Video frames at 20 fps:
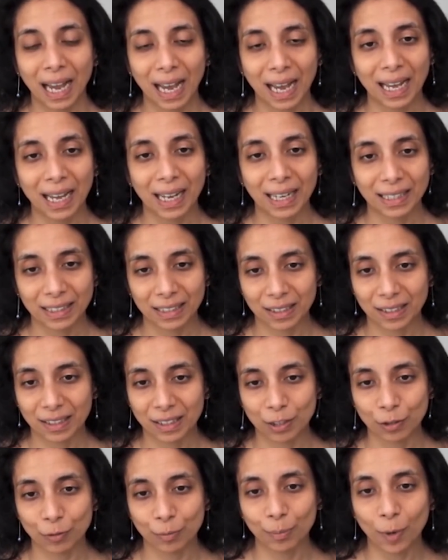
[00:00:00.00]
And
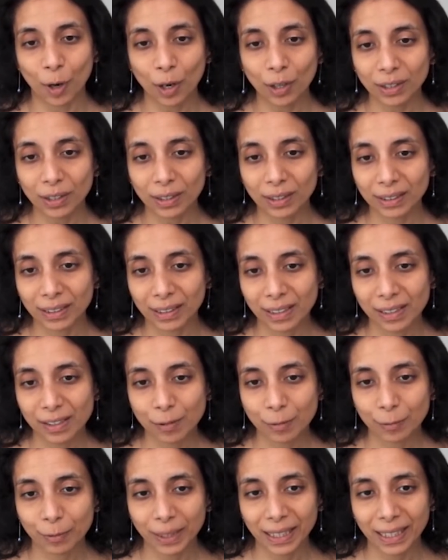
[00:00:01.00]
to model
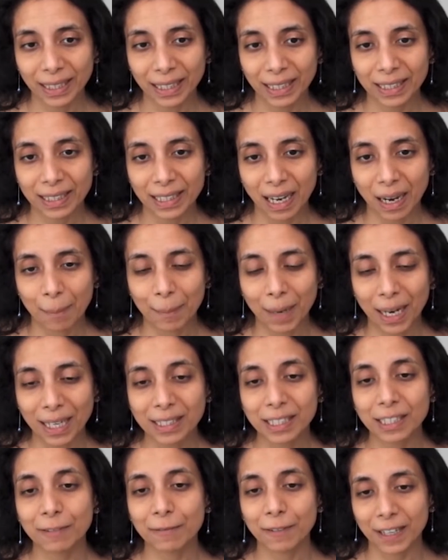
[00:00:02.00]
this, we need a
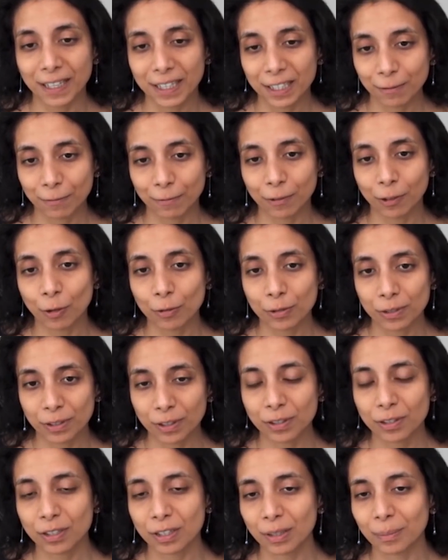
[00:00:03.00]
multi-phase flow
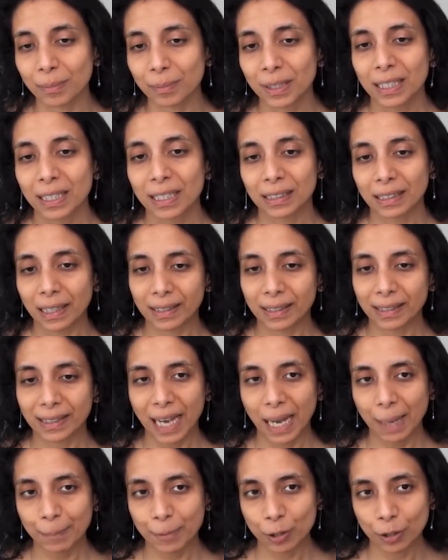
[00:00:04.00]
system that
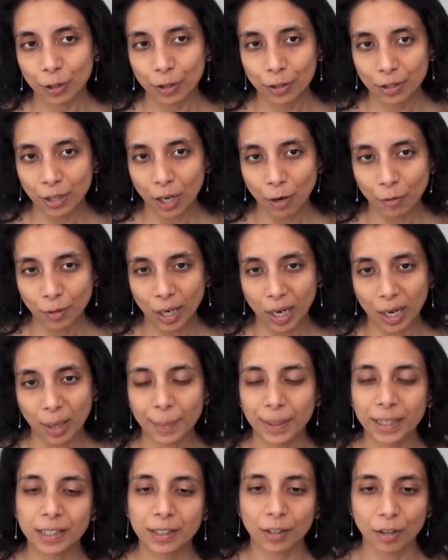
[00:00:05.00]
captures how
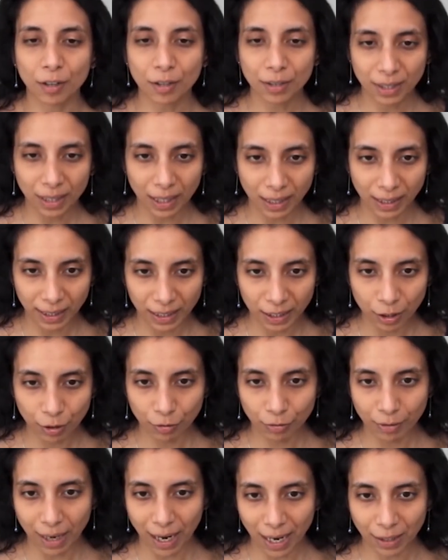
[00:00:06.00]
carbon dioxide
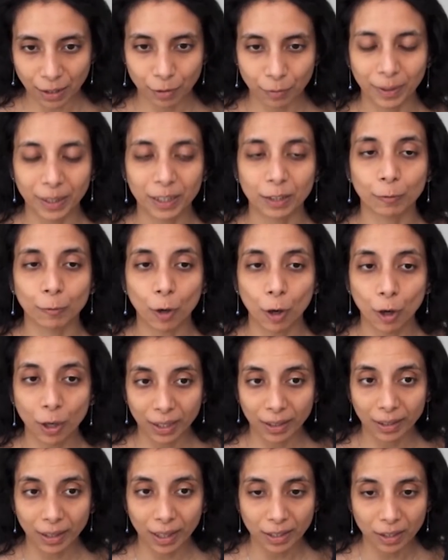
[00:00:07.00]
interacts with
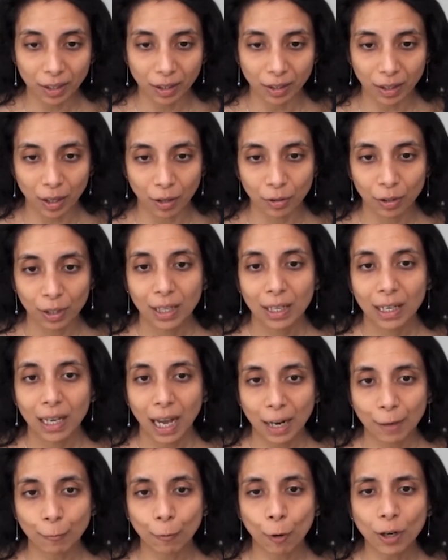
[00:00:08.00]
water underground
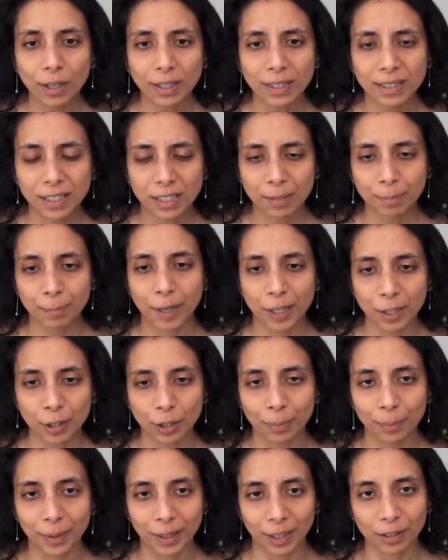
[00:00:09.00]
and what is this
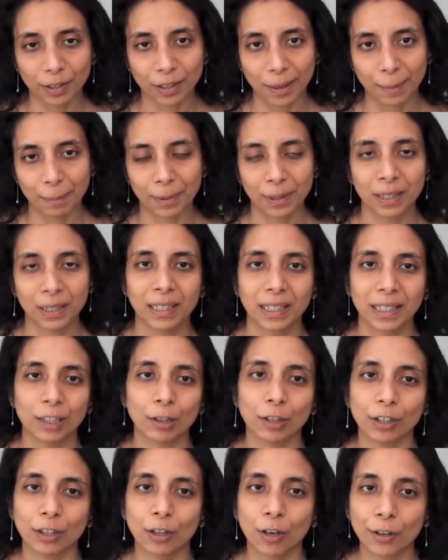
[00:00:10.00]
pressure buildup.
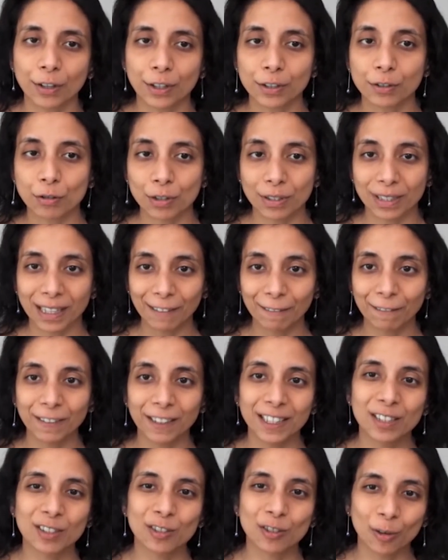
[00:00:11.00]
In order to
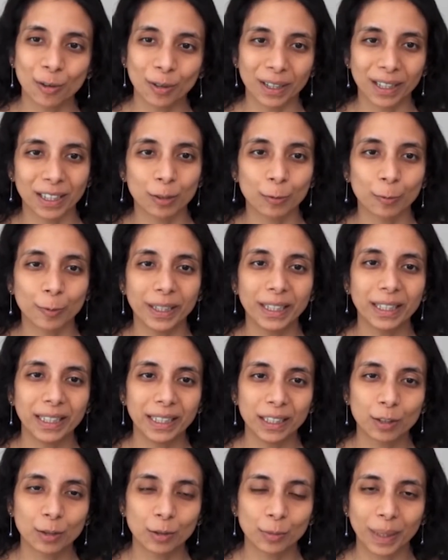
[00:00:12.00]
safely store it, we
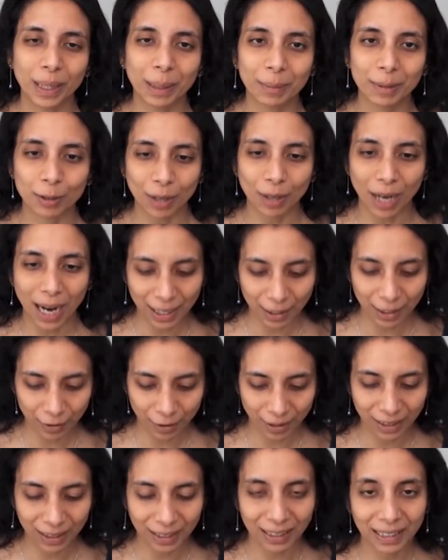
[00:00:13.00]
need to be able to
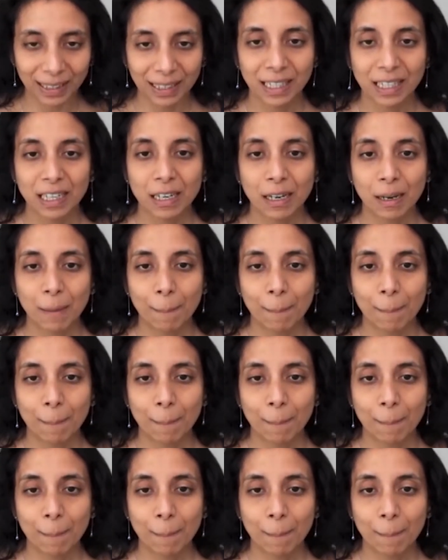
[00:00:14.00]
accurately